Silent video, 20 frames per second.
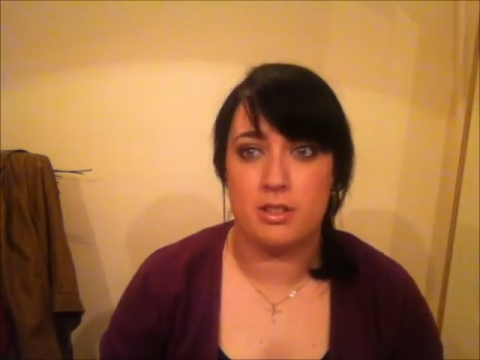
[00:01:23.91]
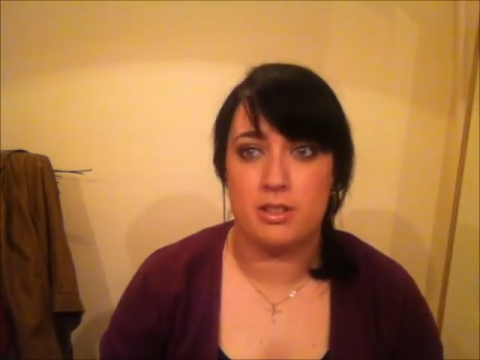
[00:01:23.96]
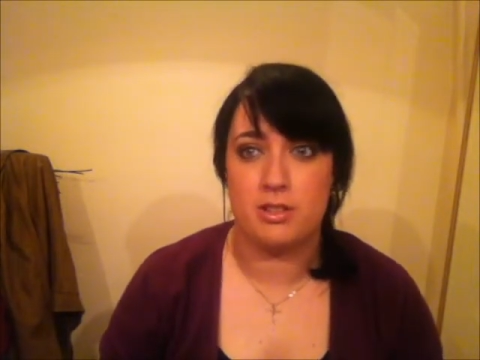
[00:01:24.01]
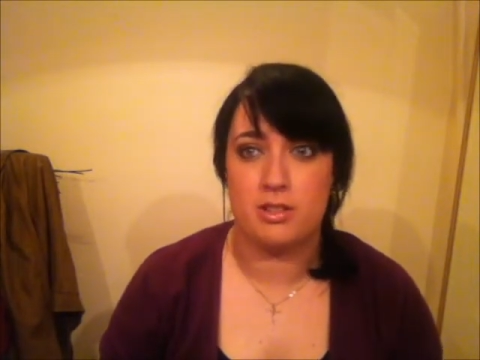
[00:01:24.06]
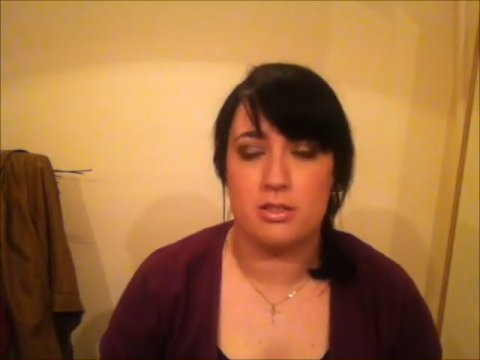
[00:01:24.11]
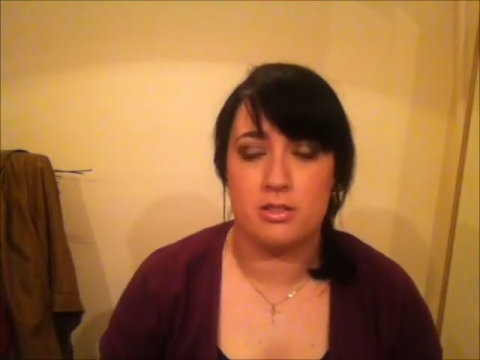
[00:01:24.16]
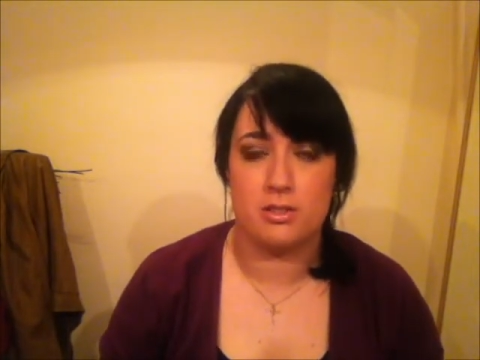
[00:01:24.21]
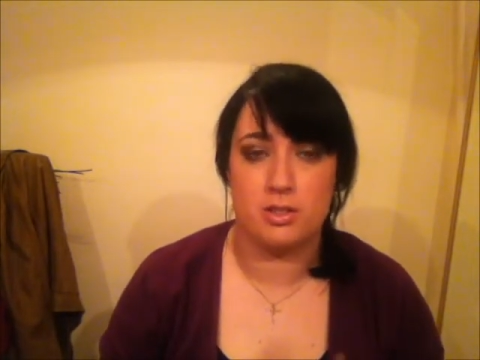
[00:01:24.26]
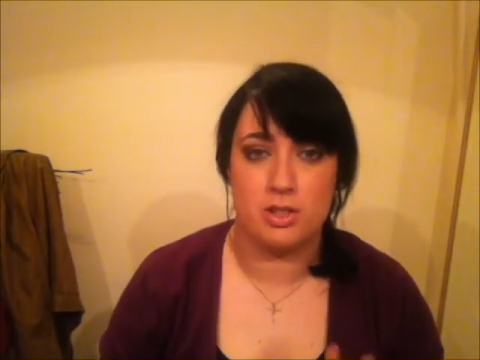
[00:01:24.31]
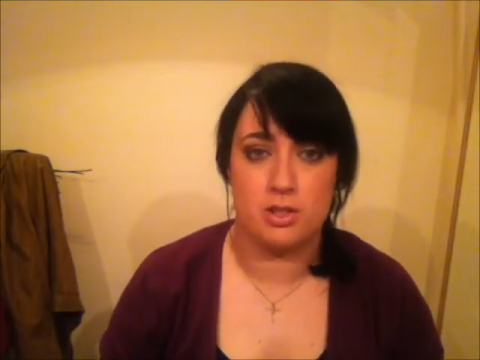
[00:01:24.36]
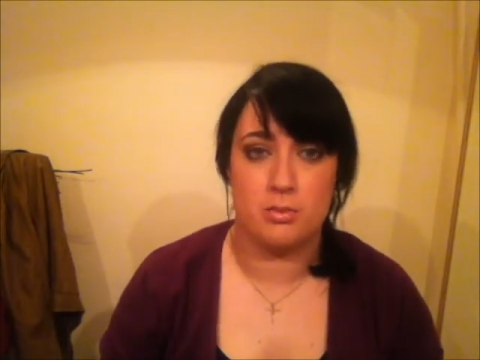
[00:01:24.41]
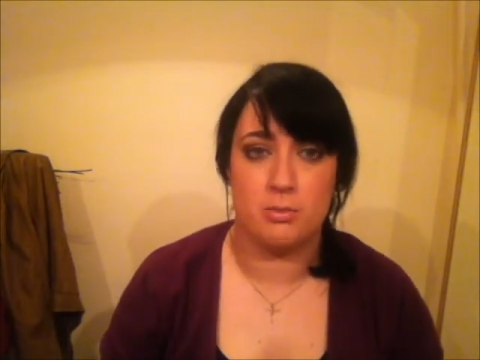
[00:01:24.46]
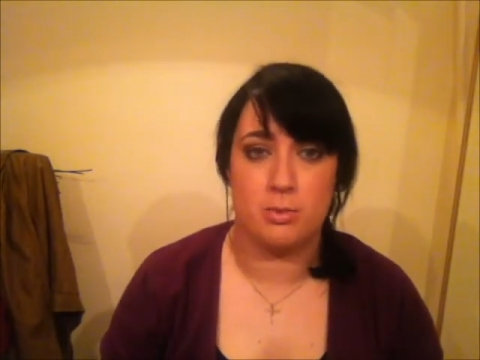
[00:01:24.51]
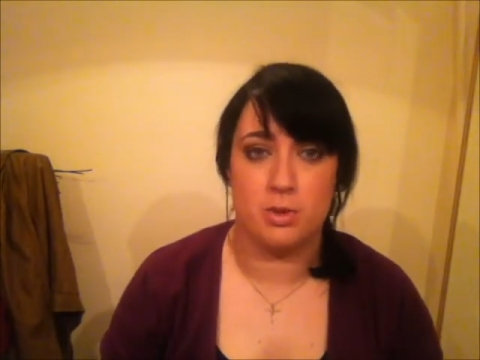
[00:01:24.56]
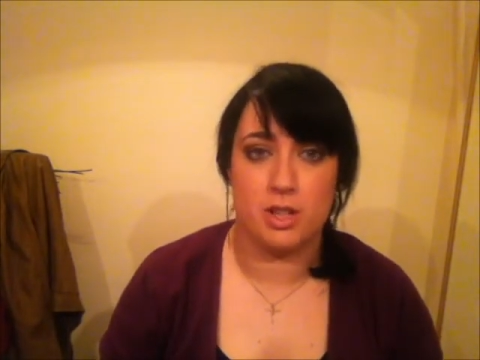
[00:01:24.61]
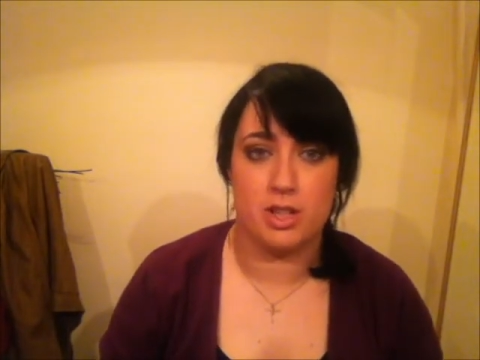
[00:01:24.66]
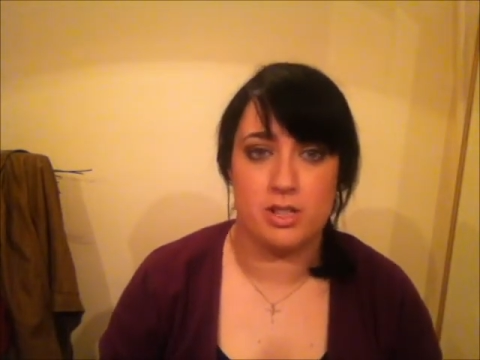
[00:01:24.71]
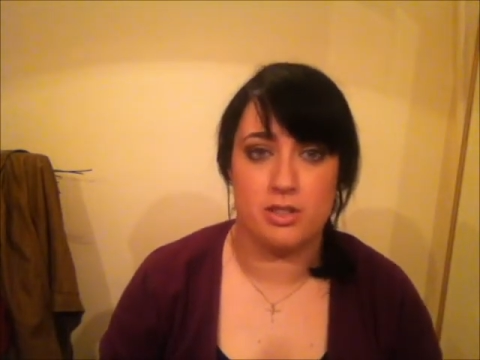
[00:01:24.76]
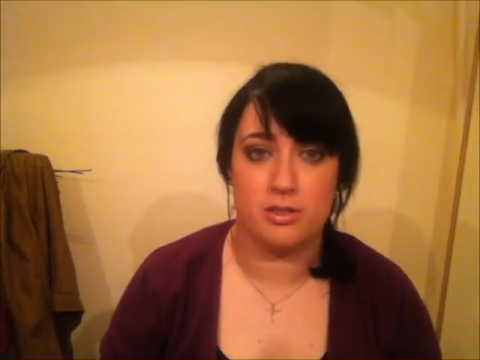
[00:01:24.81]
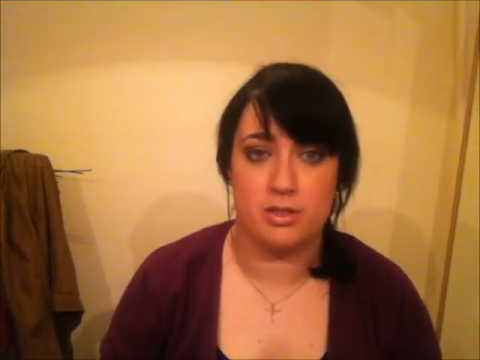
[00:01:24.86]
It's not too
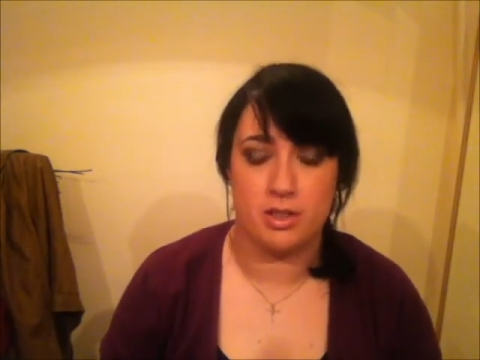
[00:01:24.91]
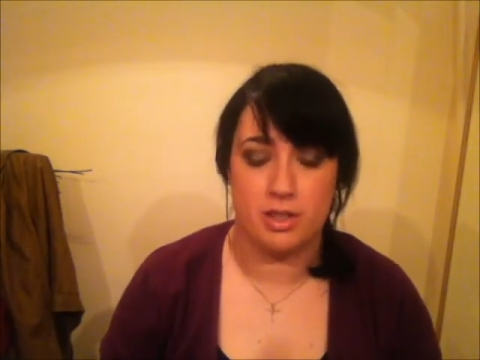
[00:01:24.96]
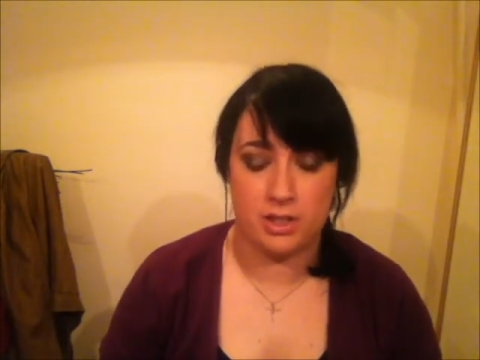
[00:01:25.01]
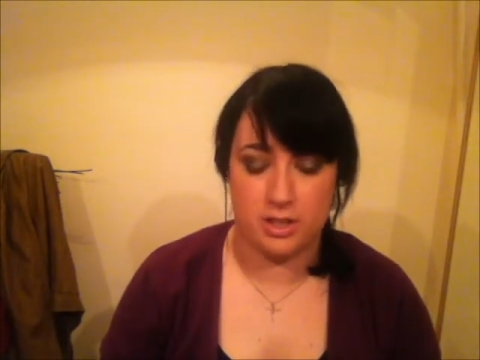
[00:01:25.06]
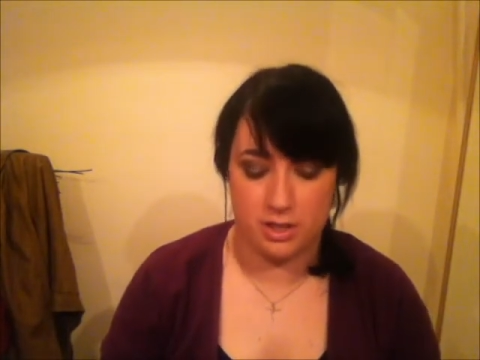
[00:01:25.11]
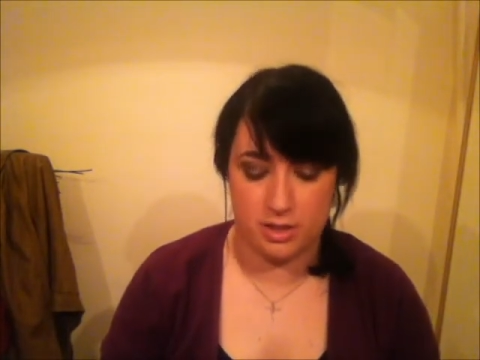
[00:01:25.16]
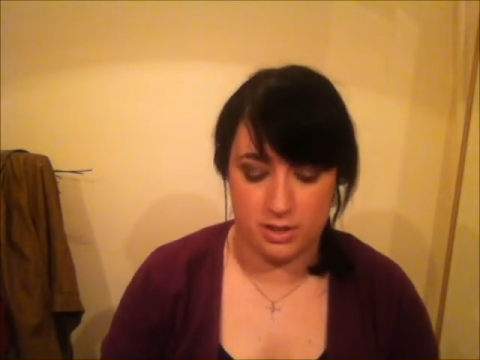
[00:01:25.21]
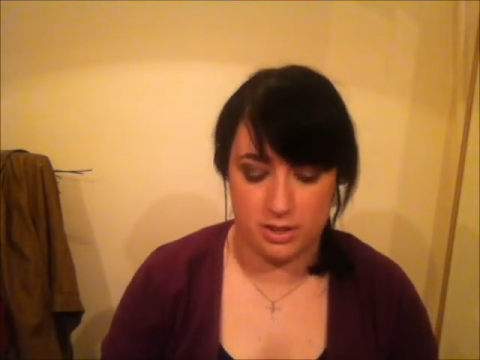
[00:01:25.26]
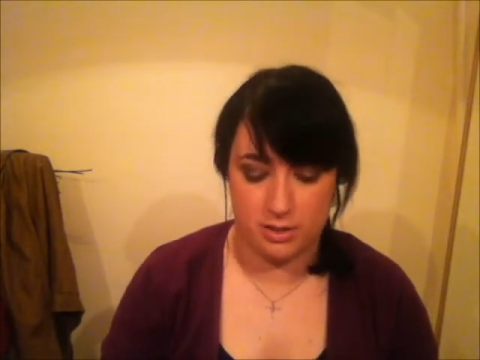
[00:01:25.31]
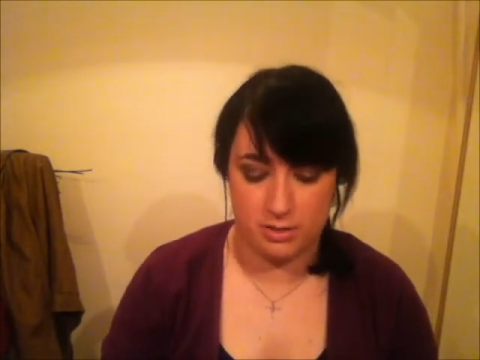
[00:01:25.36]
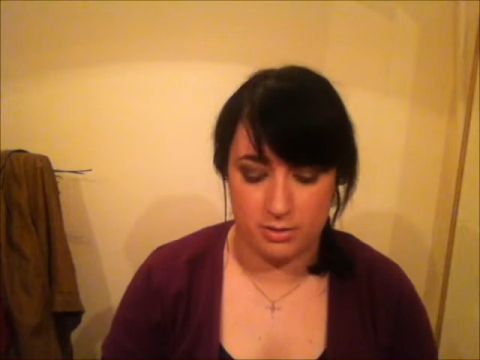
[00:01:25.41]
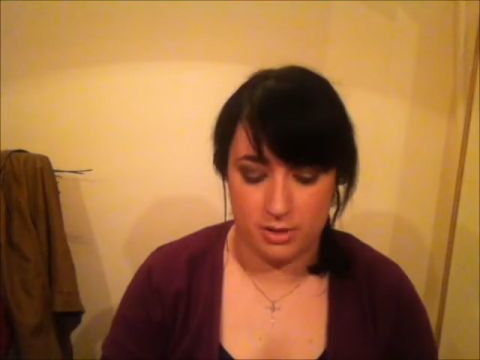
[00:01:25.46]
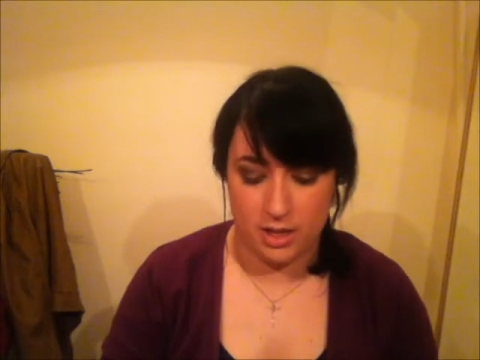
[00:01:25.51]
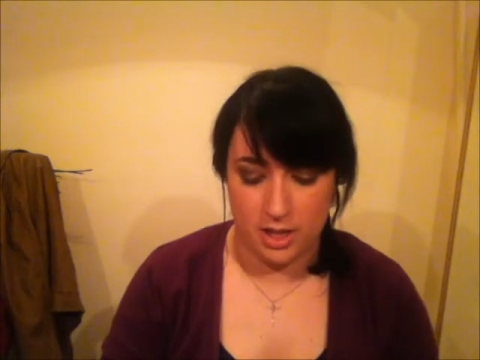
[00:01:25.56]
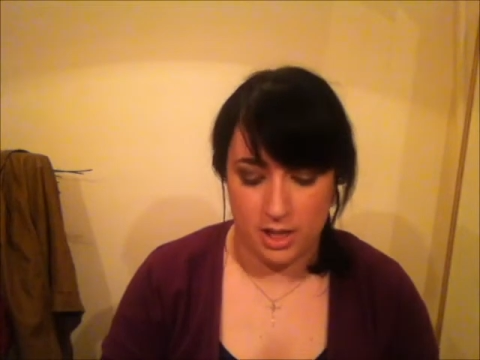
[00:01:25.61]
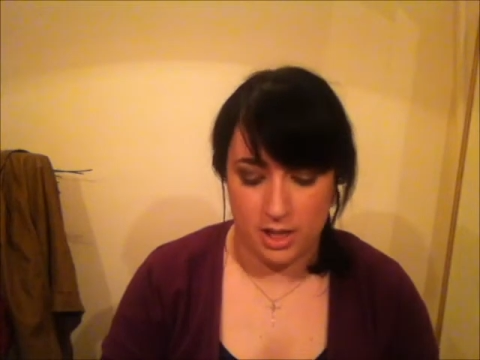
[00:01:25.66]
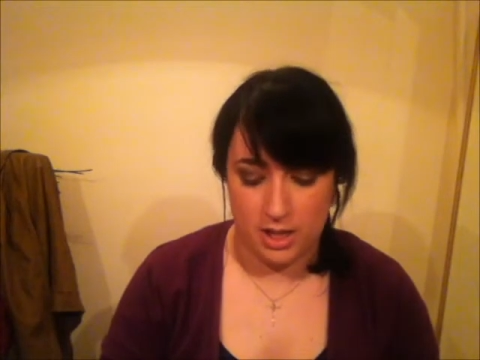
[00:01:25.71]
bright or anything, so